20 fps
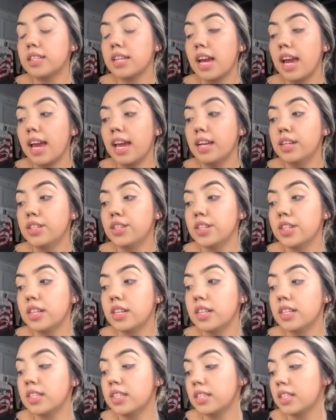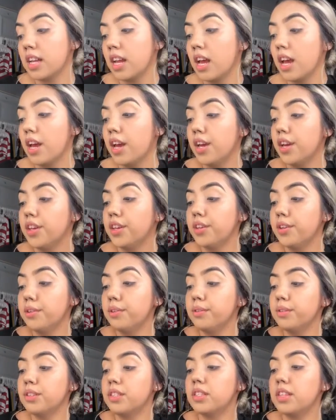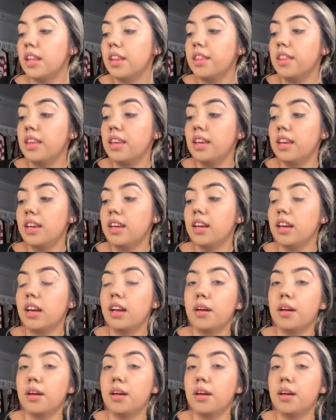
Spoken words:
and just use the